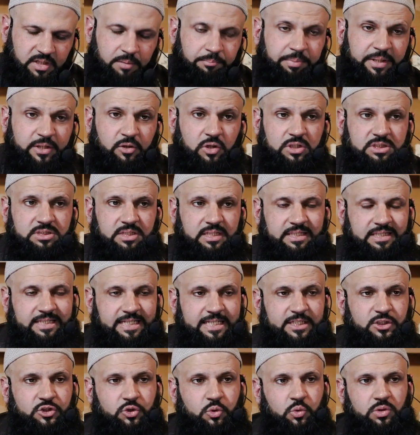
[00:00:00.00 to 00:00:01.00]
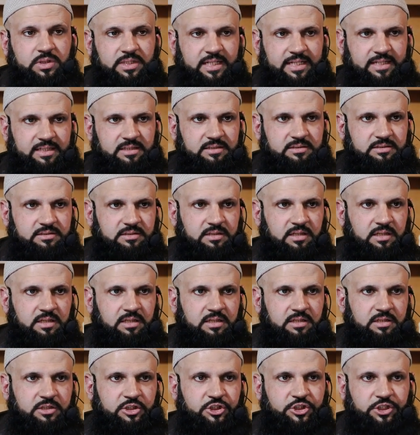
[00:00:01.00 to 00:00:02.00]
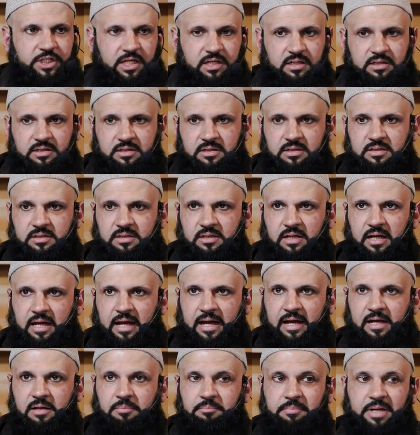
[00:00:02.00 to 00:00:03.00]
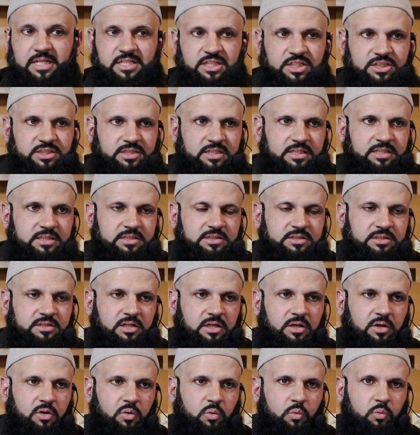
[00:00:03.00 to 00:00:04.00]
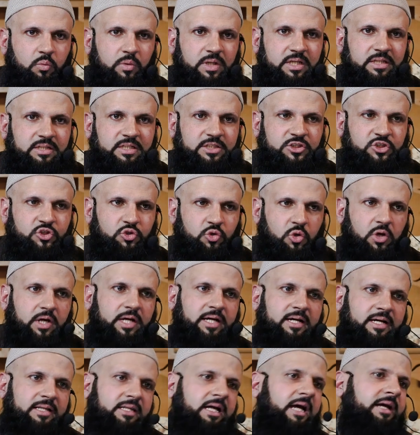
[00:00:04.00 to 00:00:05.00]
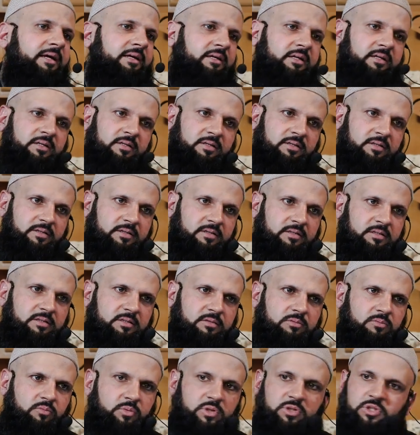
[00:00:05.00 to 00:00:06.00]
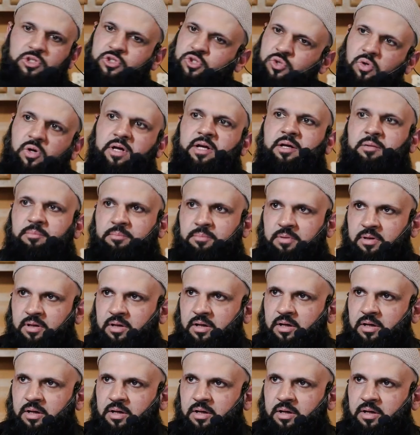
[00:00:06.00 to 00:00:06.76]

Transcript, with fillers: Because these two things, shirk and major sins will destroy Adai, will destroy him.